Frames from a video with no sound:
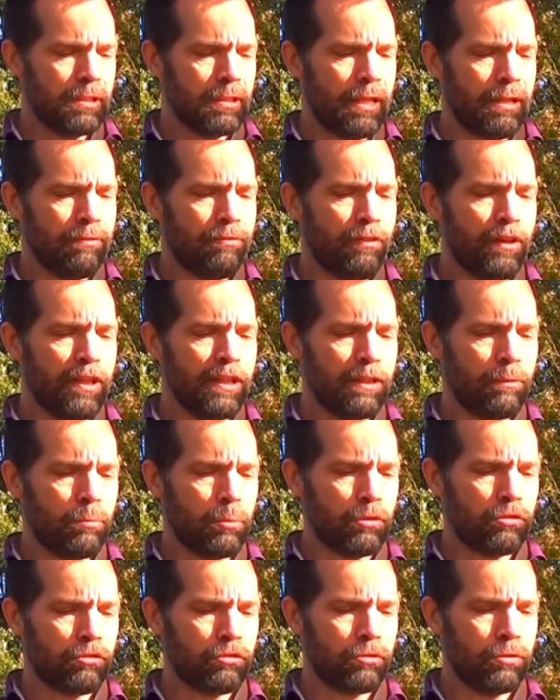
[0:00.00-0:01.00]
I think it
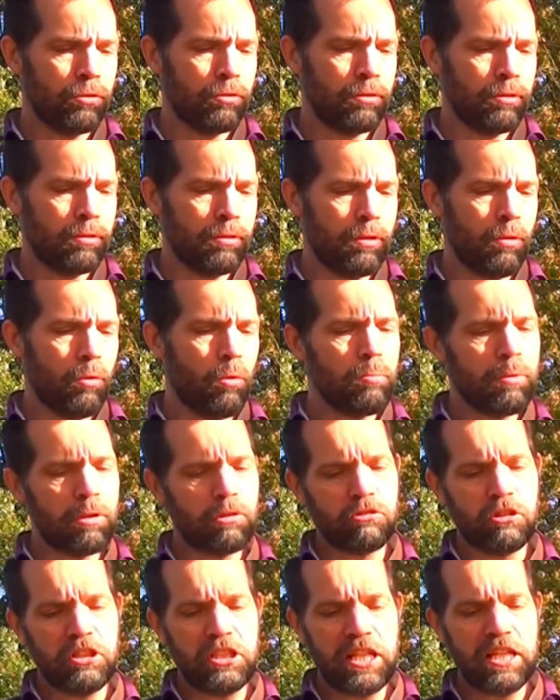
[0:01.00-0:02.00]
was
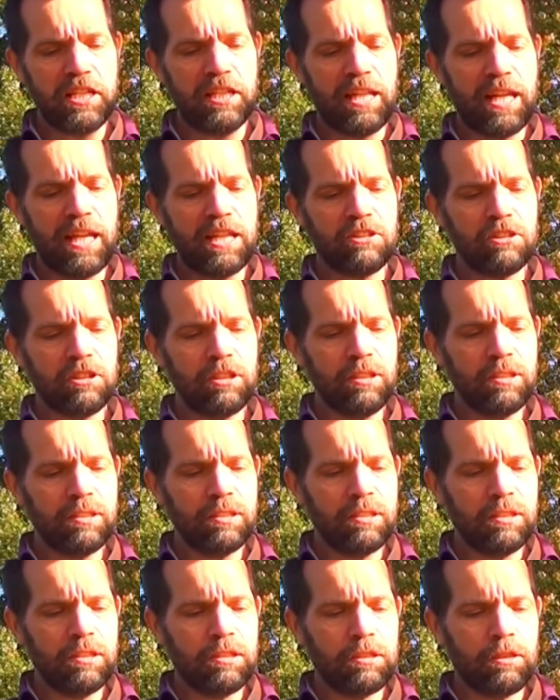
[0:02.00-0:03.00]
almost a year later,
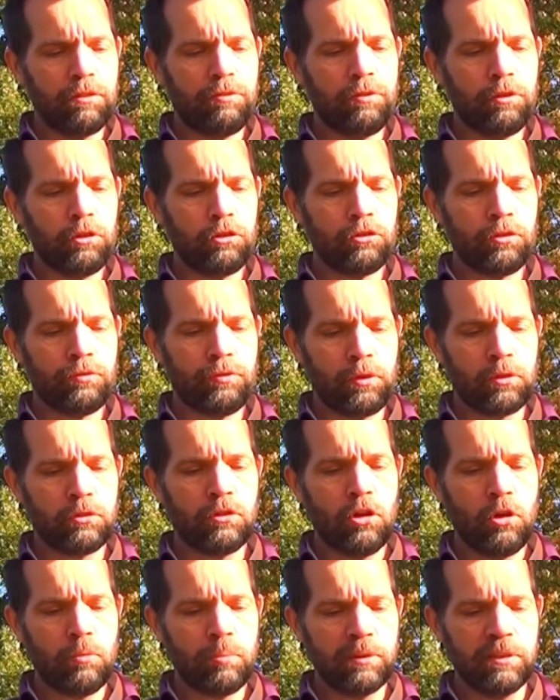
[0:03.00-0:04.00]
the 1st of
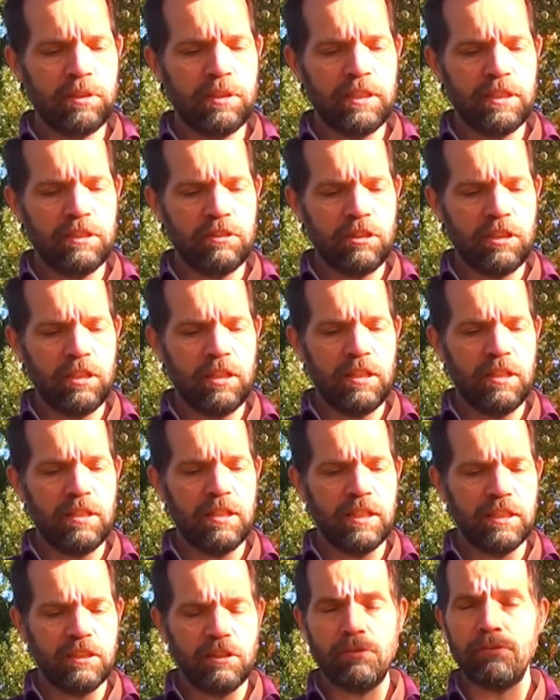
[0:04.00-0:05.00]
October in
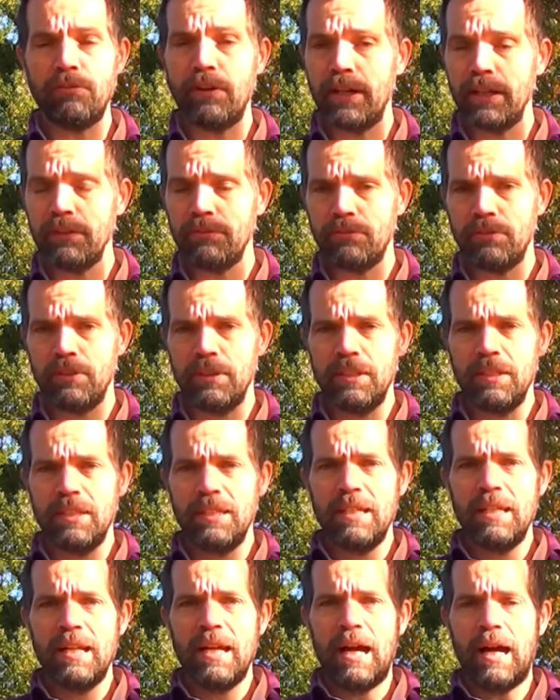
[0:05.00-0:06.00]
1995,
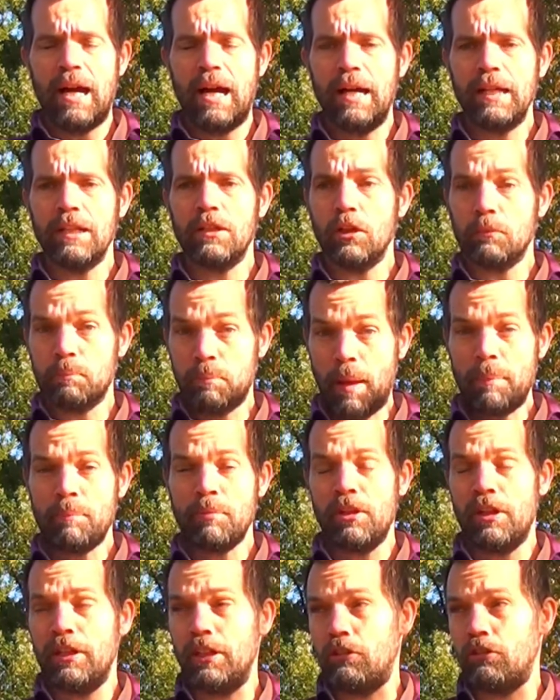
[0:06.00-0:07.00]
I got
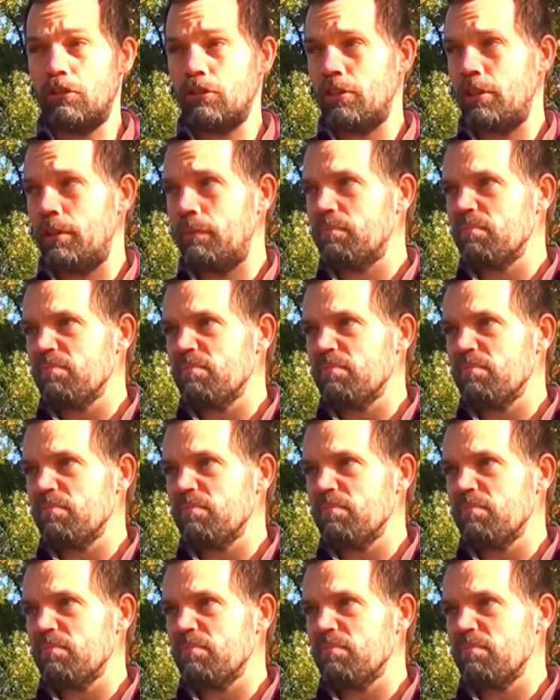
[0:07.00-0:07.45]
baptized.